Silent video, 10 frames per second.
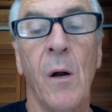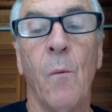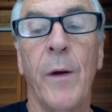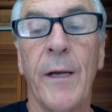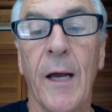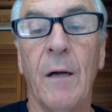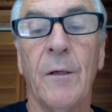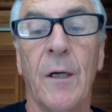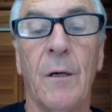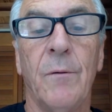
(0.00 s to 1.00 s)
we now
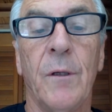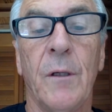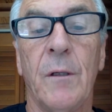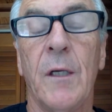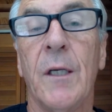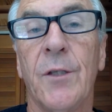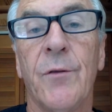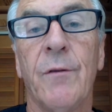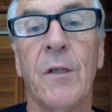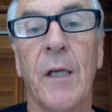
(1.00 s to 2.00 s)
know that the
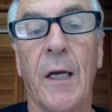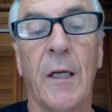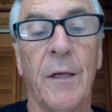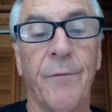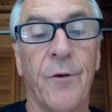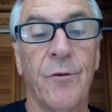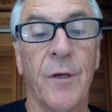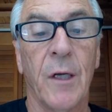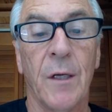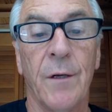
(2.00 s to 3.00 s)
history of the 2nd
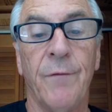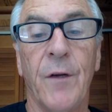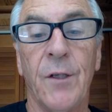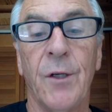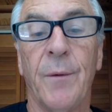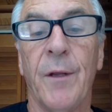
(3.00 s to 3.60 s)
Infantry Division.